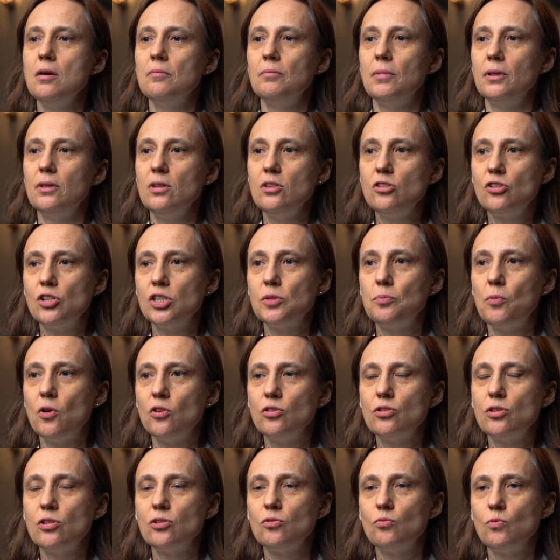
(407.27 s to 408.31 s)
But these
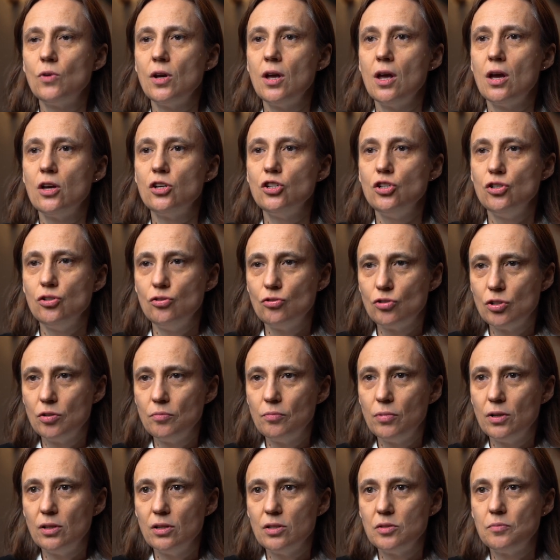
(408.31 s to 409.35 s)
responses were
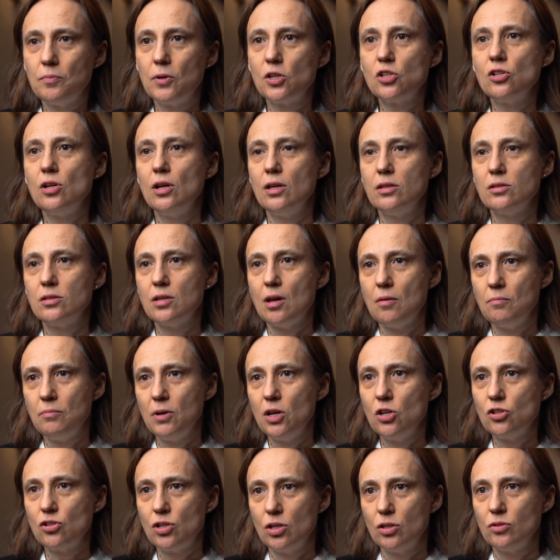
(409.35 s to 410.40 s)
durable, especially in some
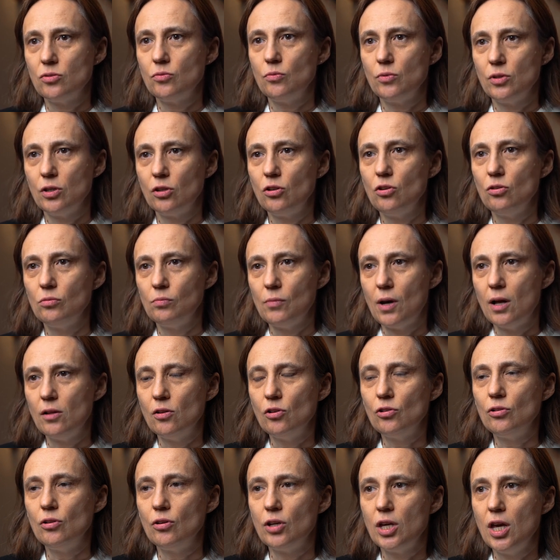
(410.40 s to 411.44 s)
patients with acute
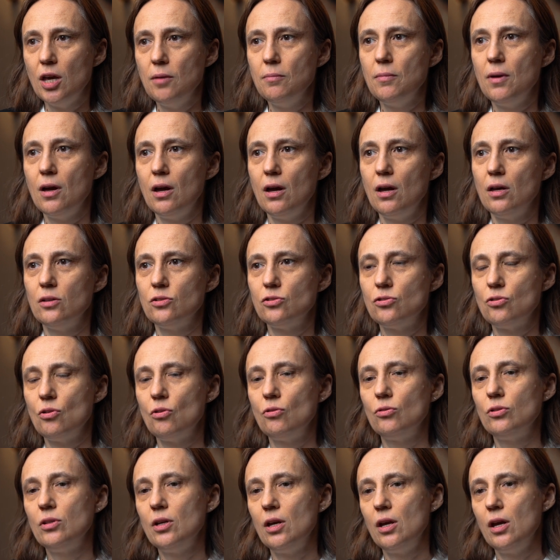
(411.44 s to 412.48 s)
myeloid leukemia, and
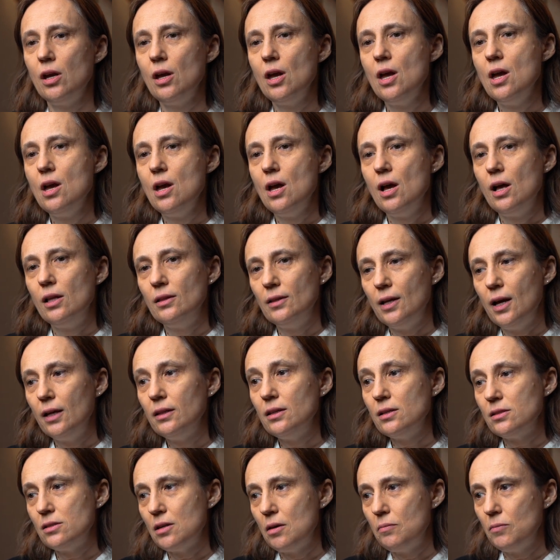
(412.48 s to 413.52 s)
so they led,
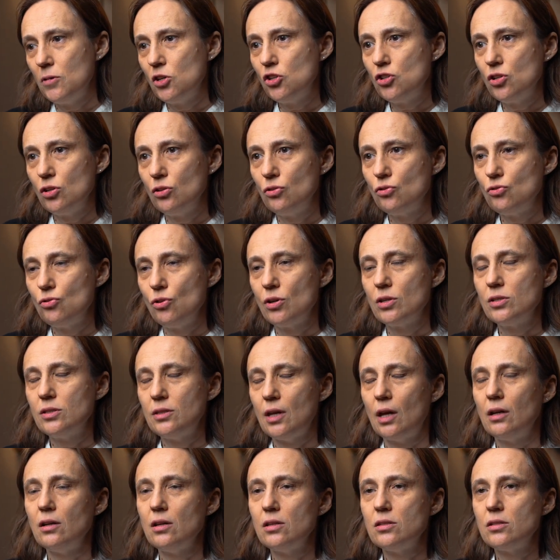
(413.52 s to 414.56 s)
as I mentioned, to
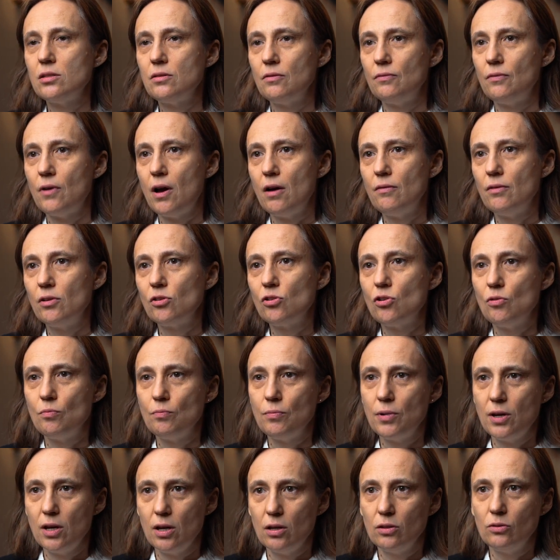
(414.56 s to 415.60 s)
extended survival
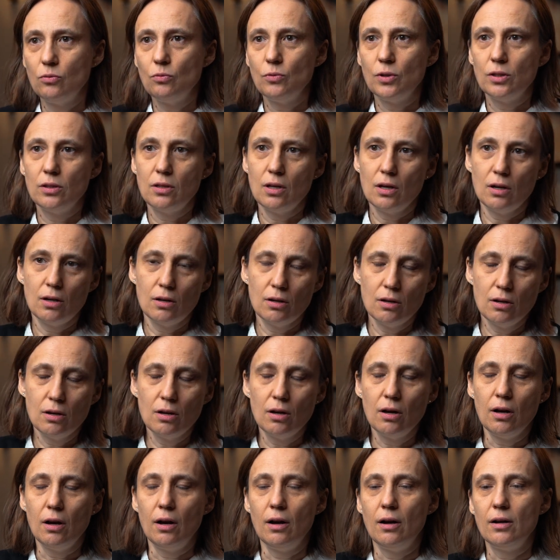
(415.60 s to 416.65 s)
compared with the
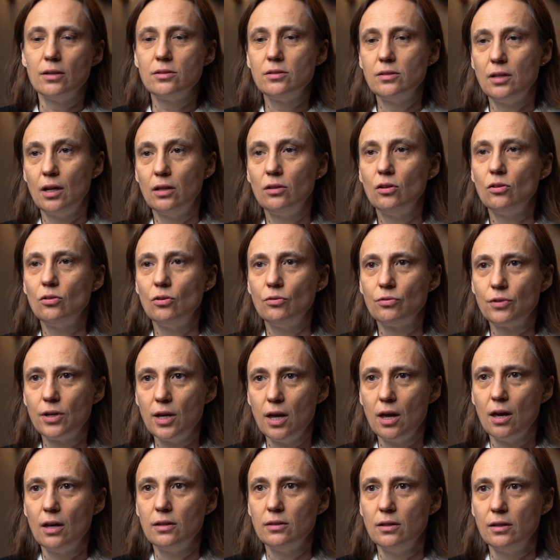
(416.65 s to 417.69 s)
uh, standard of
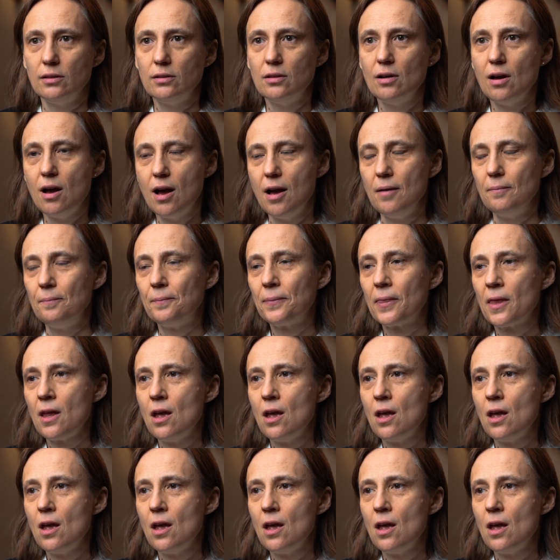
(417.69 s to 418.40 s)
care at that time.